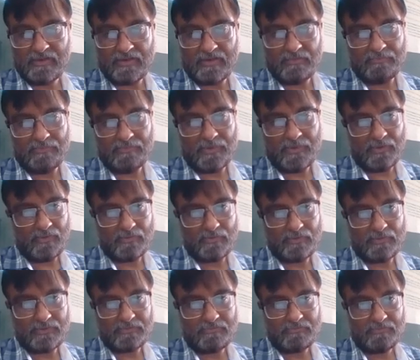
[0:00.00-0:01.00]

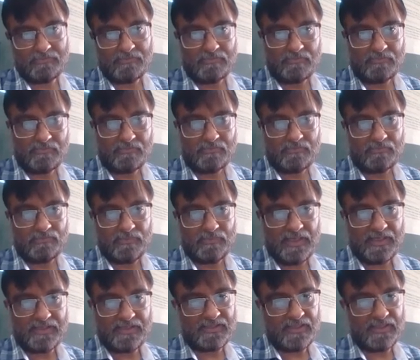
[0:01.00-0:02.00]
compound
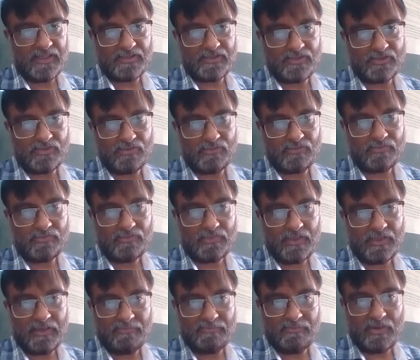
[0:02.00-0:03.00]
that is also
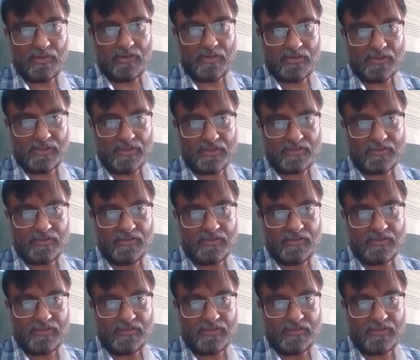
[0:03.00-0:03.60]
important.